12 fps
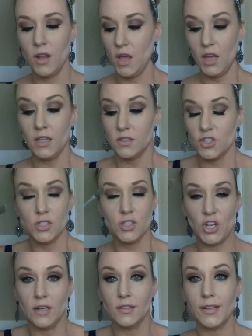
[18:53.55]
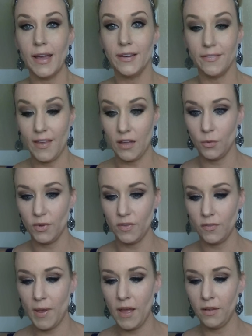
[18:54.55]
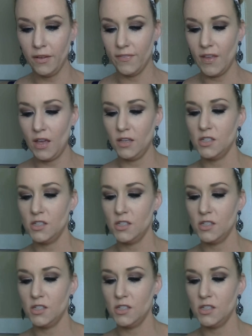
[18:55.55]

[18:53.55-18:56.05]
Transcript: it's shade and light, exactly what this palette says.